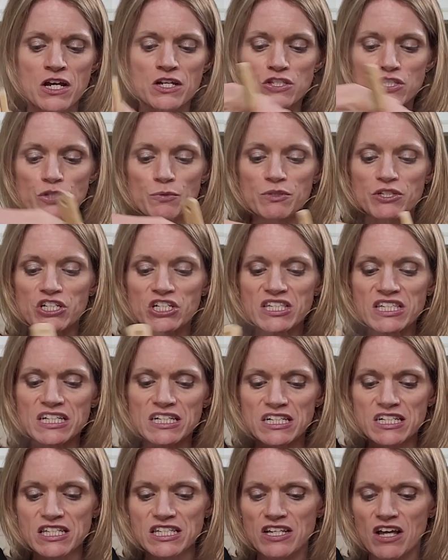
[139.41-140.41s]
So we're just
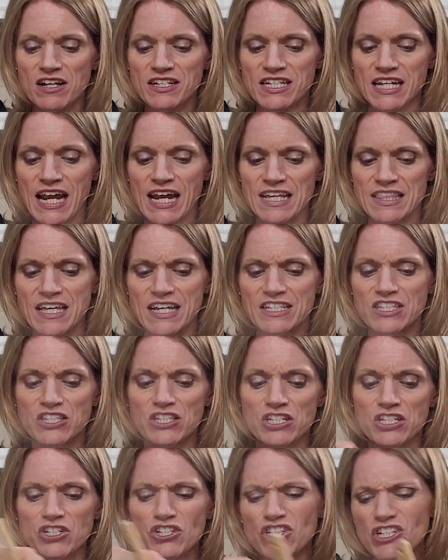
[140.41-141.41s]
gonna saute this
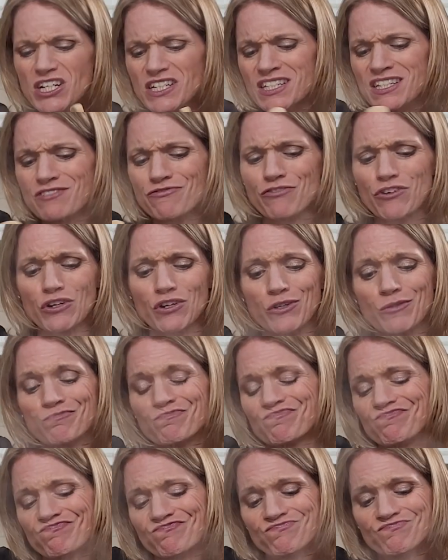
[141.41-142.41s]
just for,
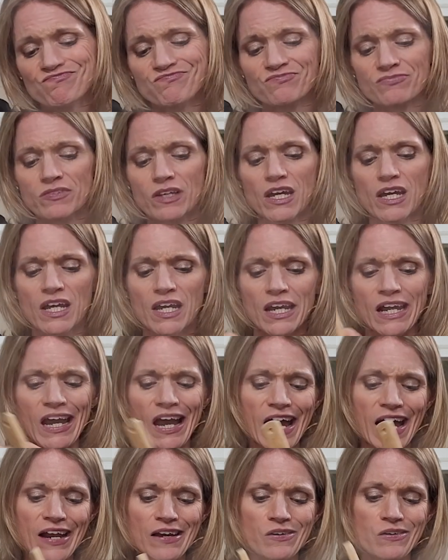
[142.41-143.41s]

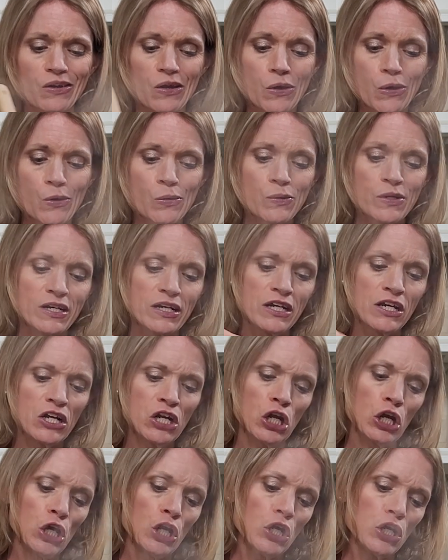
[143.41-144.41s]
I don't know,
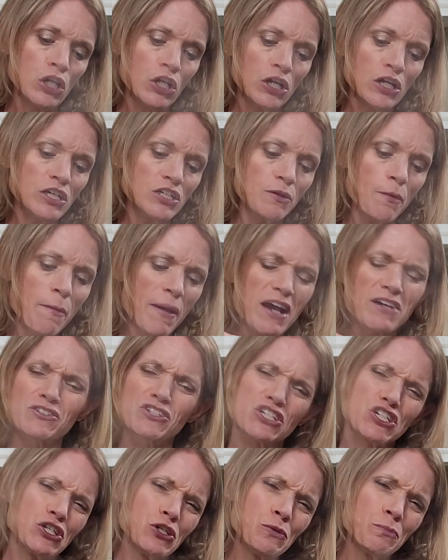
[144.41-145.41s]
about
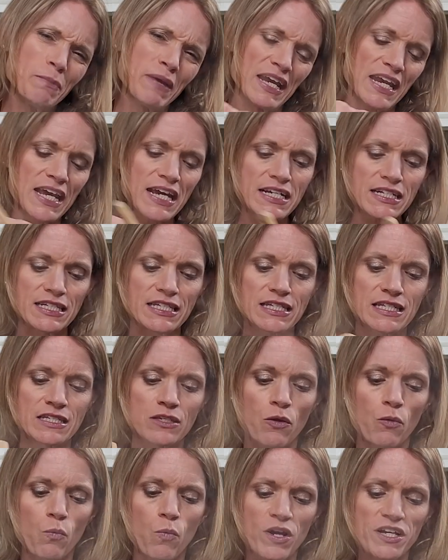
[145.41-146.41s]
2 minutes,
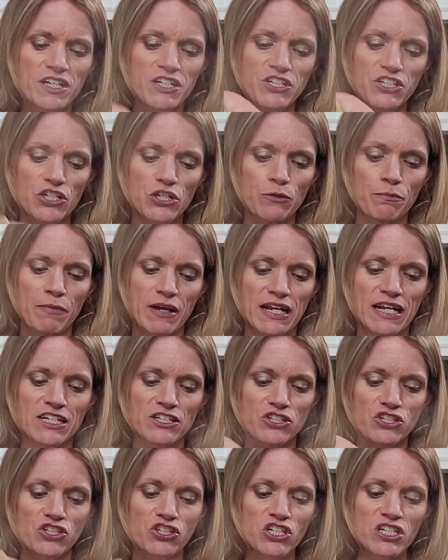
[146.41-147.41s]
1 to 2
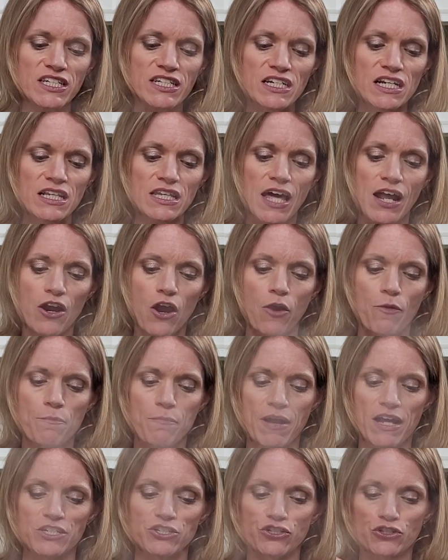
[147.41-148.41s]
minutes, just to let our
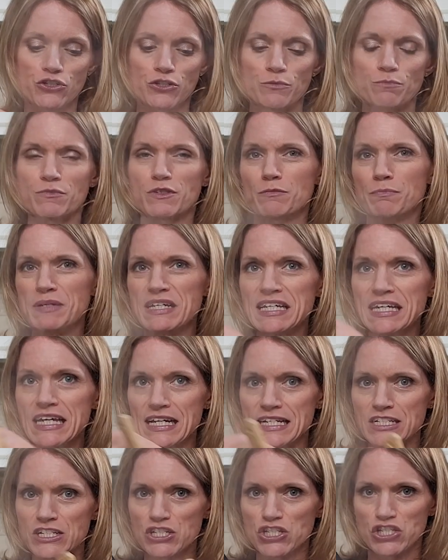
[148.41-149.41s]
mushrooms
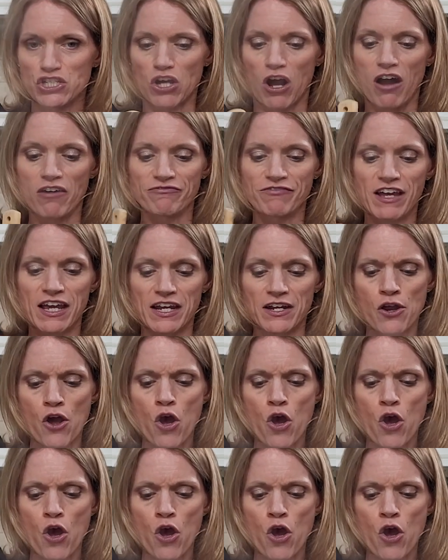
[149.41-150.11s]
begin to soften.